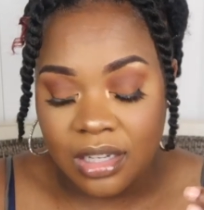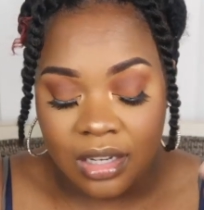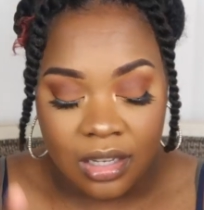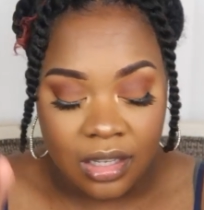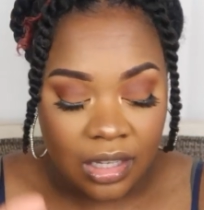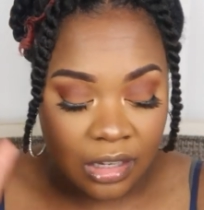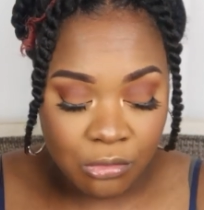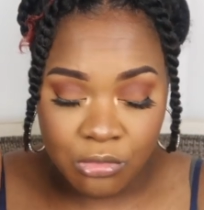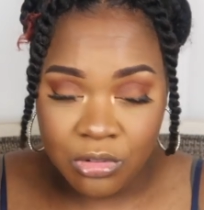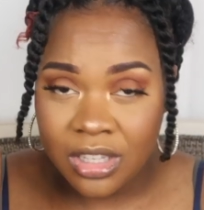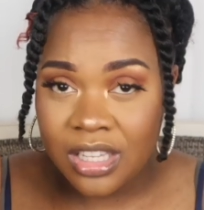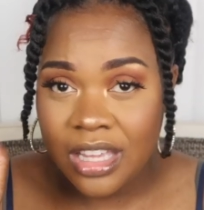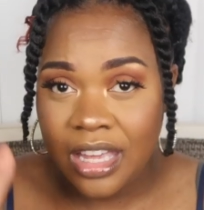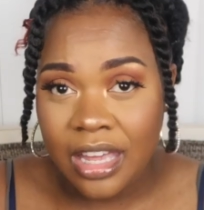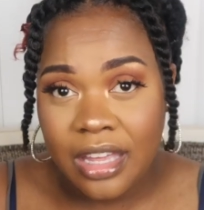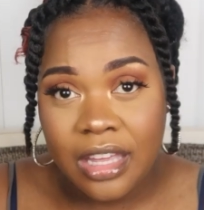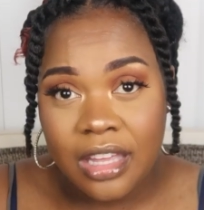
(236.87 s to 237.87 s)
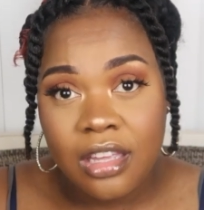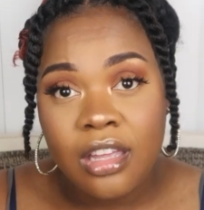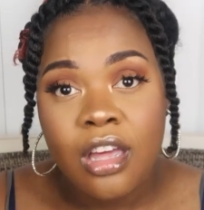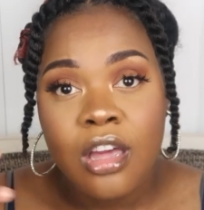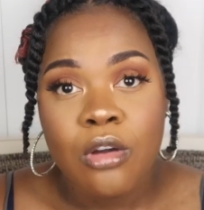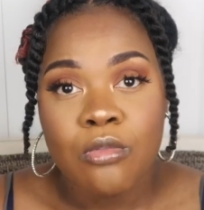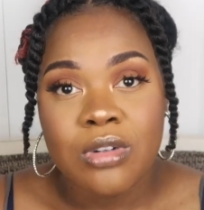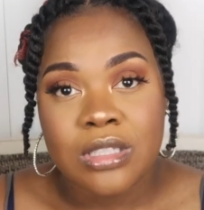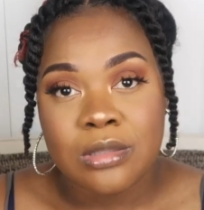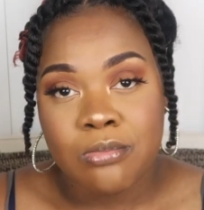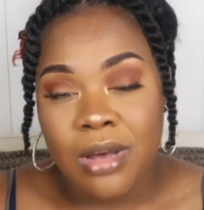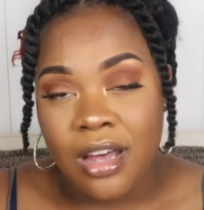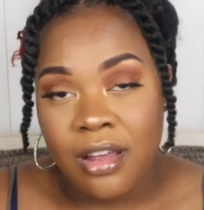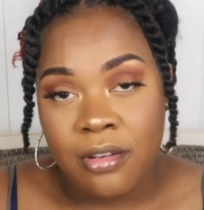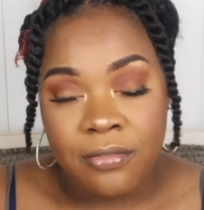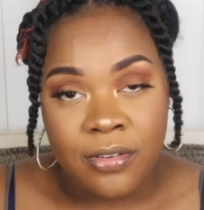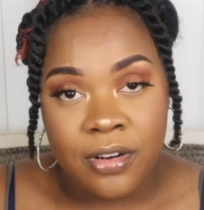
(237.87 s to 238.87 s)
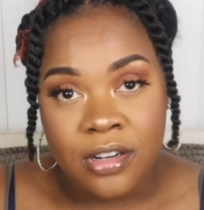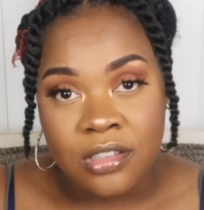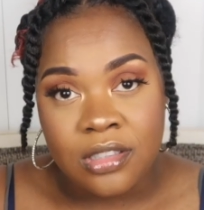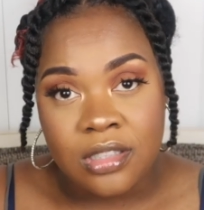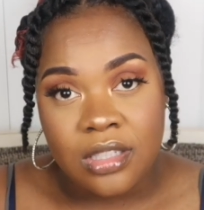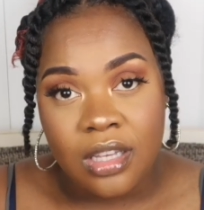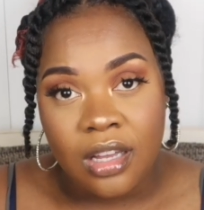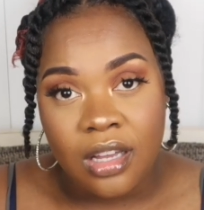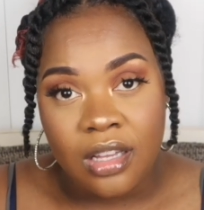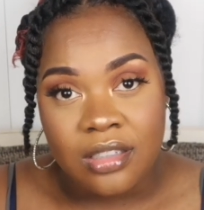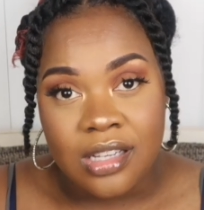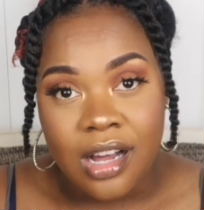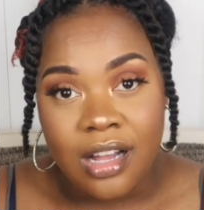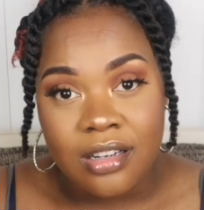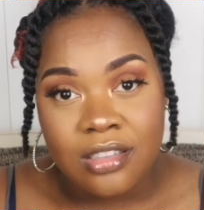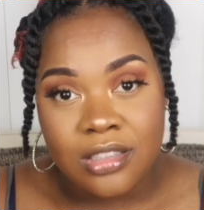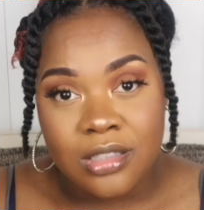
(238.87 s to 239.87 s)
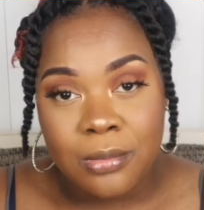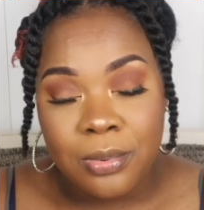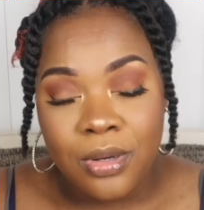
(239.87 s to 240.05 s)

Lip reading: And week 8 was my first doctor's